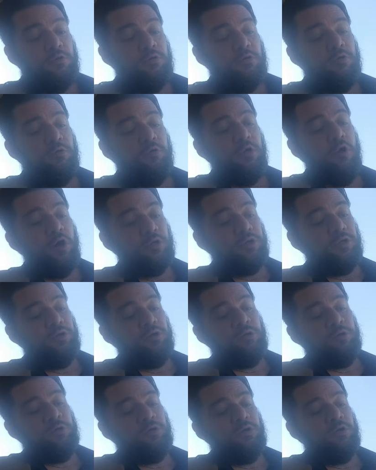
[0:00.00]

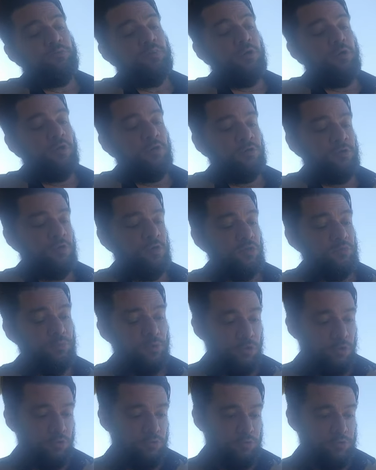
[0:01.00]
Rocking upon the
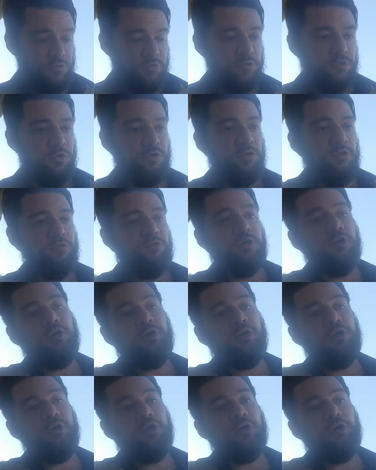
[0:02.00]
boats of